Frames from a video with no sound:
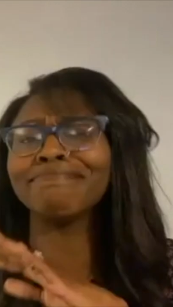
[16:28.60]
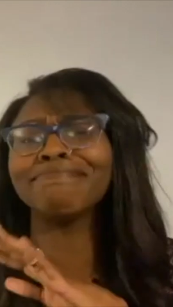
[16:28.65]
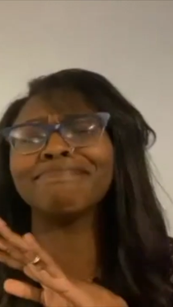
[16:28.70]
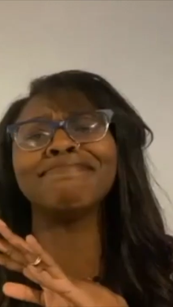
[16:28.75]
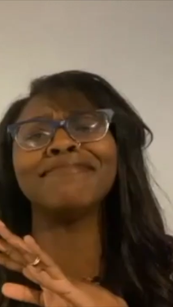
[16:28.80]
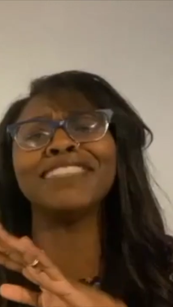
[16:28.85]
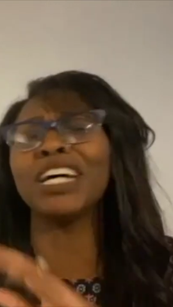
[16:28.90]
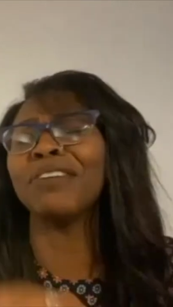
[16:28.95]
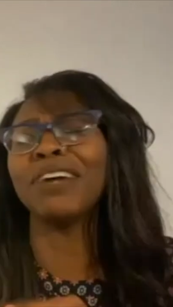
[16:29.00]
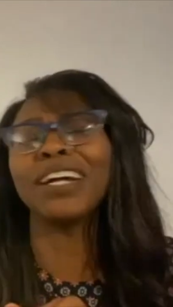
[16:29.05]

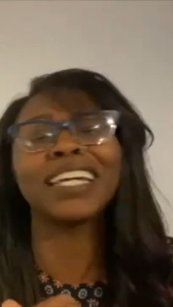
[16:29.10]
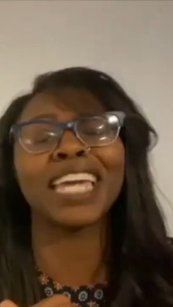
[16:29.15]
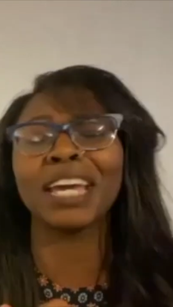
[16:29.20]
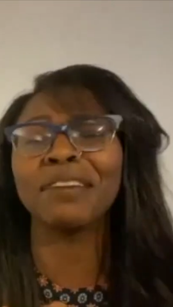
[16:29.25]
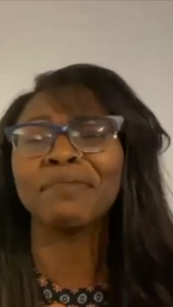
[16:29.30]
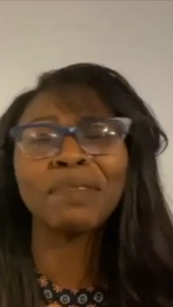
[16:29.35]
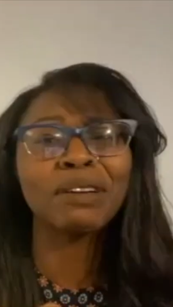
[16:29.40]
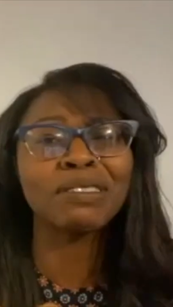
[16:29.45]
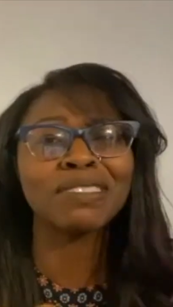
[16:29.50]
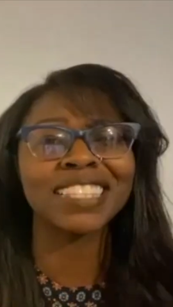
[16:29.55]
like, no, I
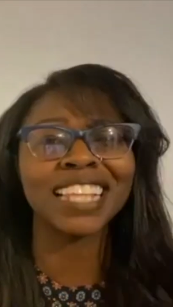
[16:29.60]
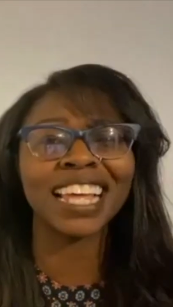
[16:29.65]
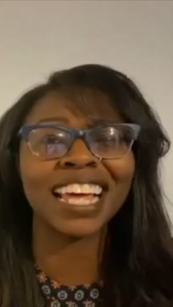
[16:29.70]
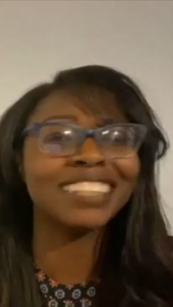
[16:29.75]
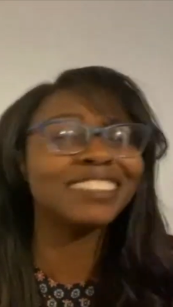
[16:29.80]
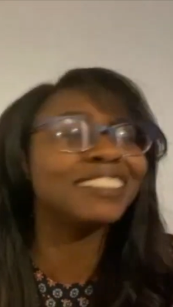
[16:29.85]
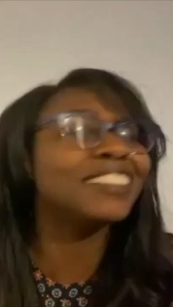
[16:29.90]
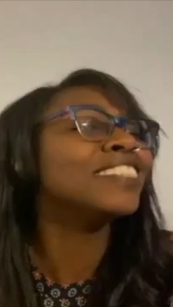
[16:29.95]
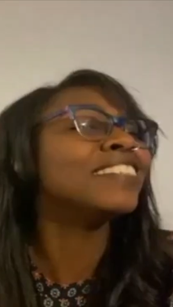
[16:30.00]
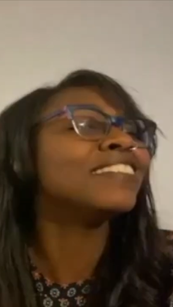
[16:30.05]
can't post
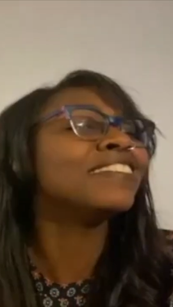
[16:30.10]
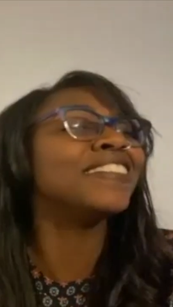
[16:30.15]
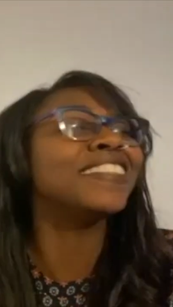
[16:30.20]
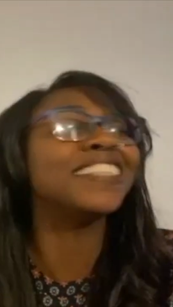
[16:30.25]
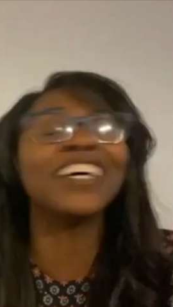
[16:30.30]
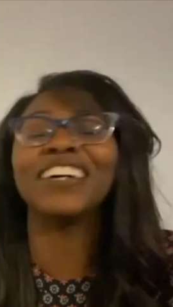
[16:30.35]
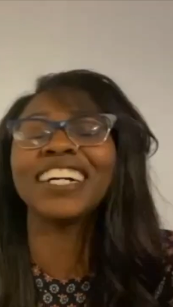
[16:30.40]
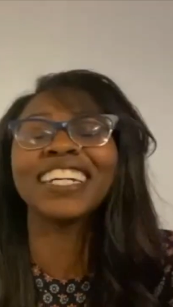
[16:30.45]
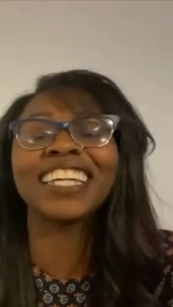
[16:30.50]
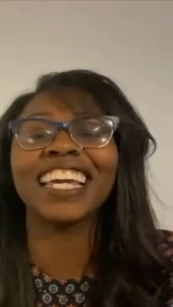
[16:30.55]
that.
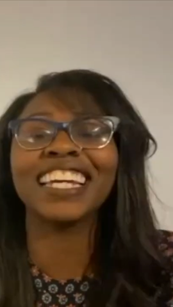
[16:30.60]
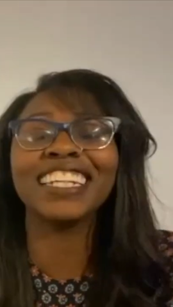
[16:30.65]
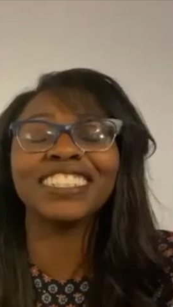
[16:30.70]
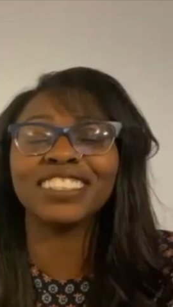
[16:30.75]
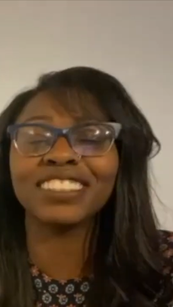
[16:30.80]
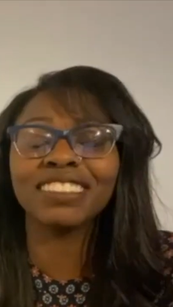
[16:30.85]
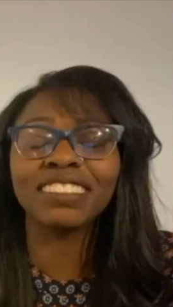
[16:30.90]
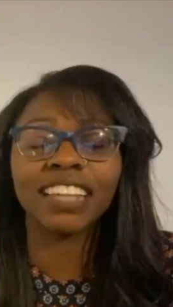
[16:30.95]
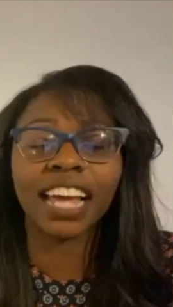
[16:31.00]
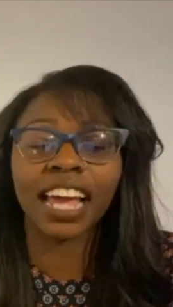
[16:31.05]
No, I can't
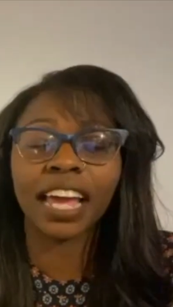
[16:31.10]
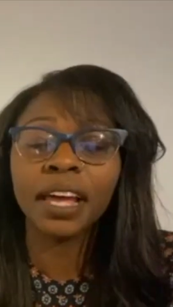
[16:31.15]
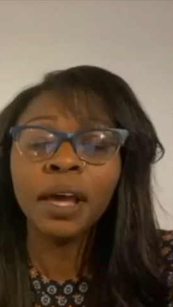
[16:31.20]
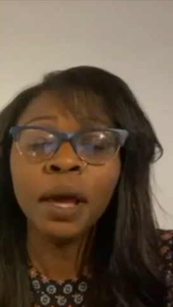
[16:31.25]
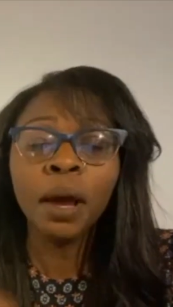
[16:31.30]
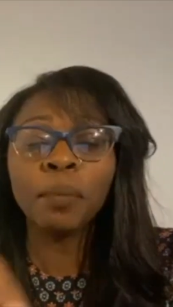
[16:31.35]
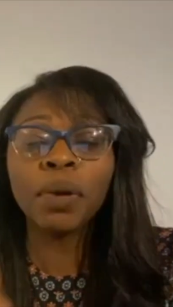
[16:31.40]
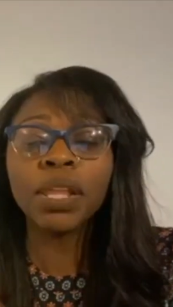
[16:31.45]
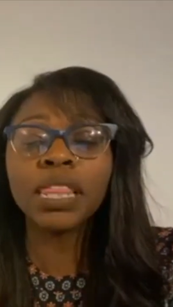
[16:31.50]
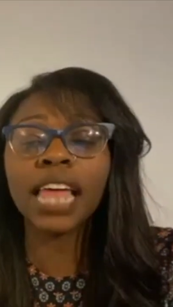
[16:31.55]
do that.
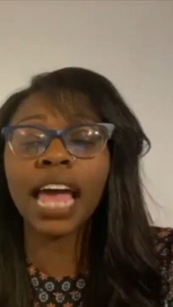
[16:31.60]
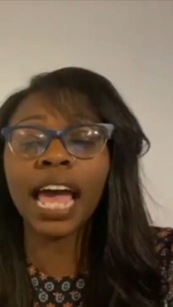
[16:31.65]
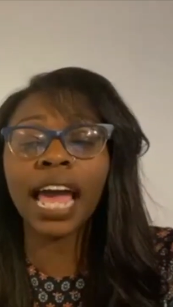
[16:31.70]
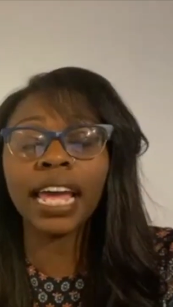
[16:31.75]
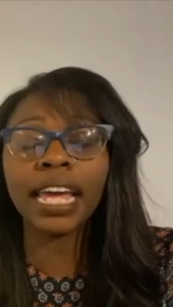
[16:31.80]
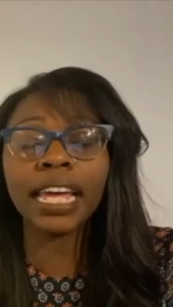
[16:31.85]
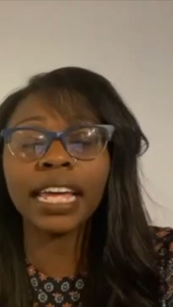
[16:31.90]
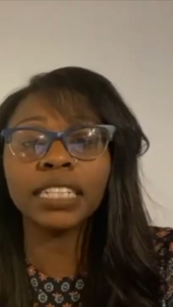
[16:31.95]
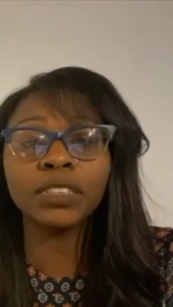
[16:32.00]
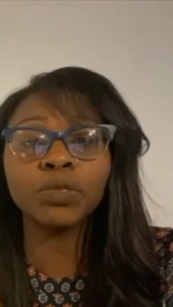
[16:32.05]
But
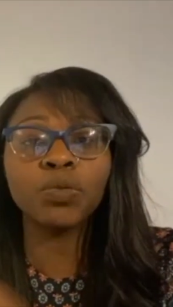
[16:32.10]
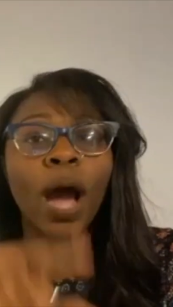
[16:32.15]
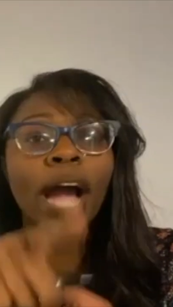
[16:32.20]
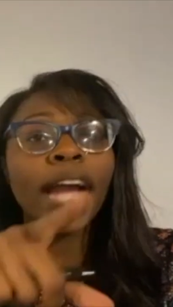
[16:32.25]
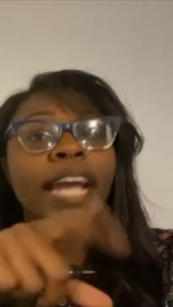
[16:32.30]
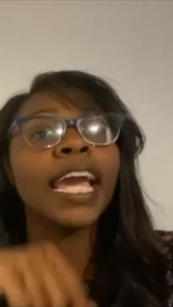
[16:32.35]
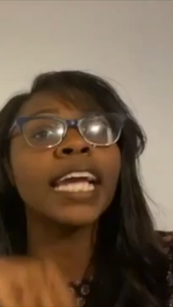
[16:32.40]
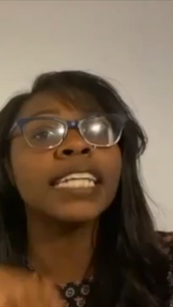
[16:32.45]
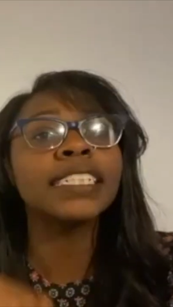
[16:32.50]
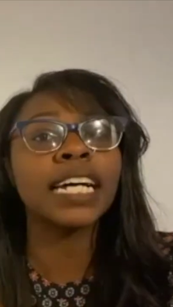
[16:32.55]
that is, why
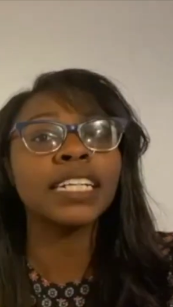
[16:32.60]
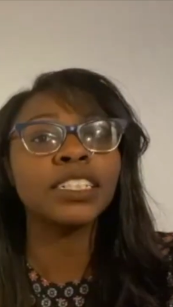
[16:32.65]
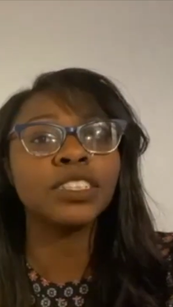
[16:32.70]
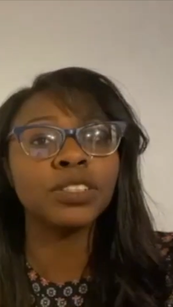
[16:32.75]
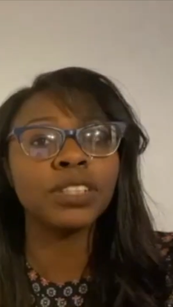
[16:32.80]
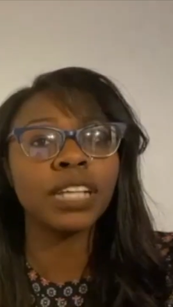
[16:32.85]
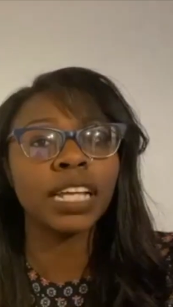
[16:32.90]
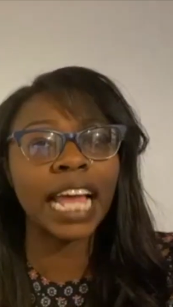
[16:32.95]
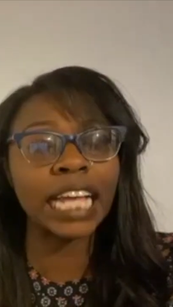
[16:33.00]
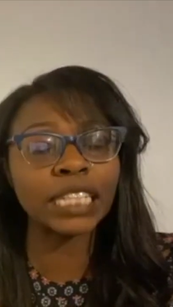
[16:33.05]
can't I
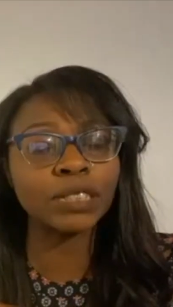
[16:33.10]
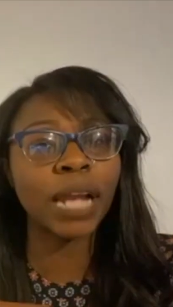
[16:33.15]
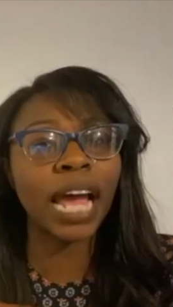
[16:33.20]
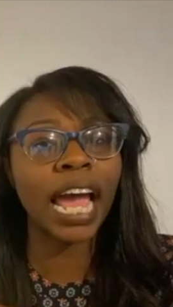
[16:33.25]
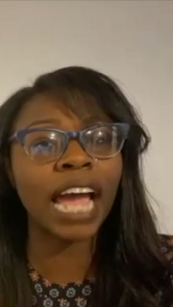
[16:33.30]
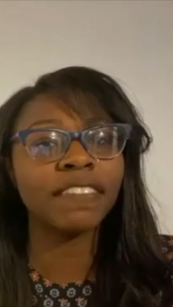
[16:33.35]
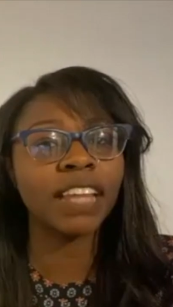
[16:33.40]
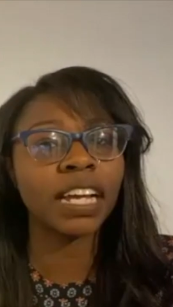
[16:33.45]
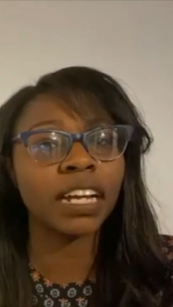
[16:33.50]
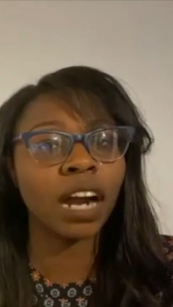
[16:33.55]
do that? That's when I
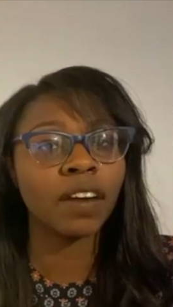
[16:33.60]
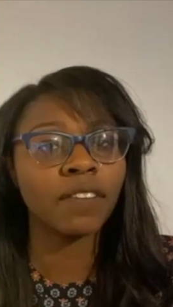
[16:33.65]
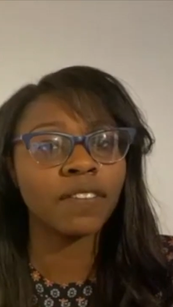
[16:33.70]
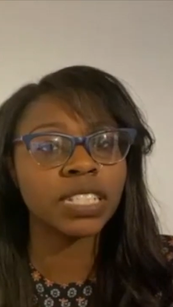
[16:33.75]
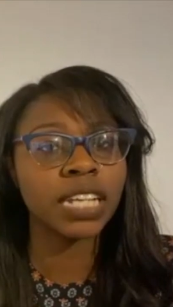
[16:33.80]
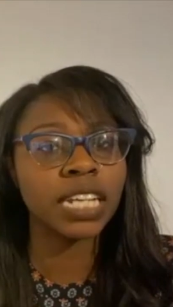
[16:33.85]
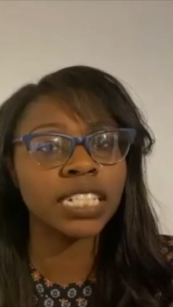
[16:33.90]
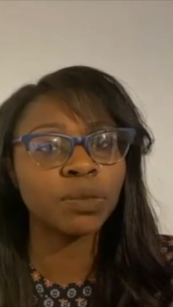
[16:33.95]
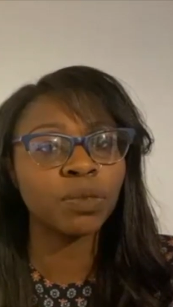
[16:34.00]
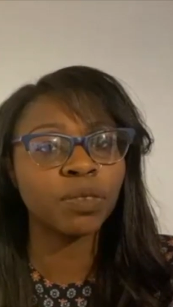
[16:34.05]
have that
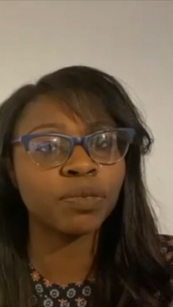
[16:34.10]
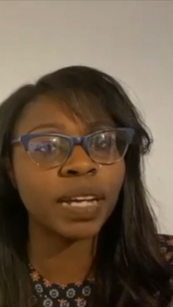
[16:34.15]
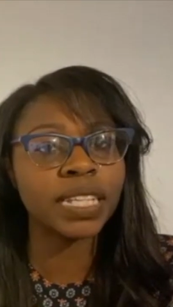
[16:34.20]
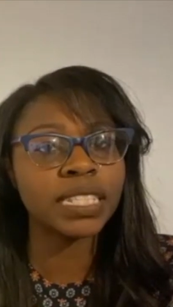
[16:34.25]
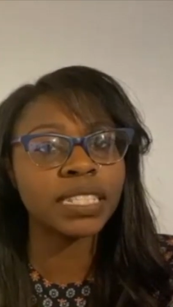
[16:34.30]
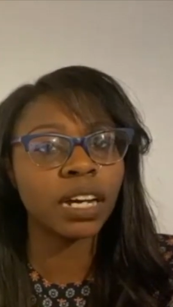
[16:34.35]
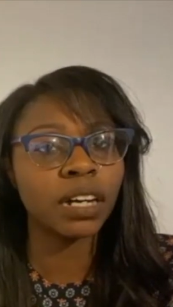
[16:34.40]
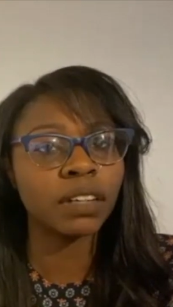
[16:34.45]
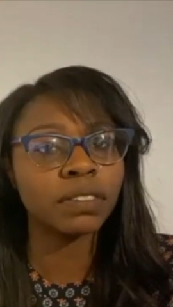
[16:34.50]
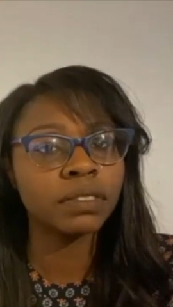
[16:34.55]
conversation with
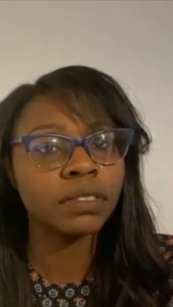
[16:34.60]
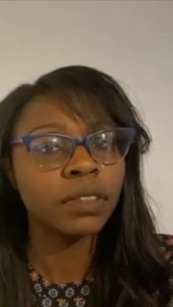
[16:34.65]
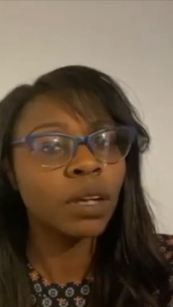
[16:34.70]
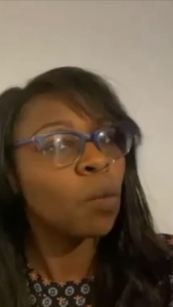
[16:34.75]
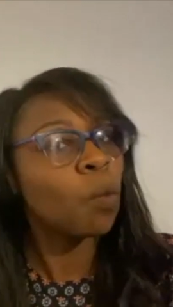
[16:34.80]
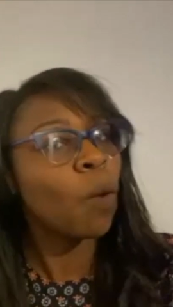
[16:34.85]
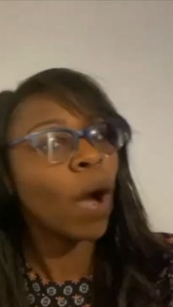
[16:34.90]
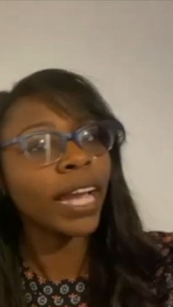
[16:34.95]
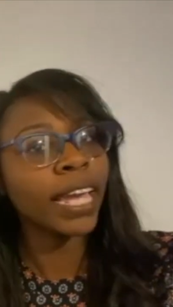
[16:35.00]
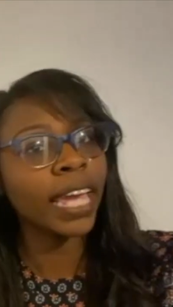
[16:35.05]
myself.
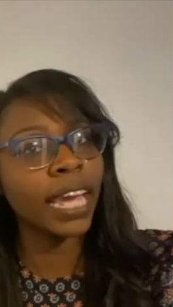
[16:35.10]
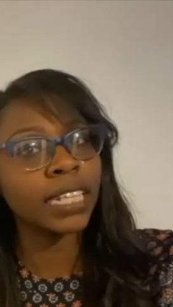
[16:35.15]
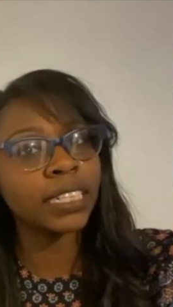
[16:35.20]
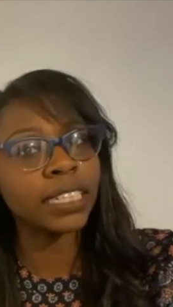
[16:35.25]
Why can't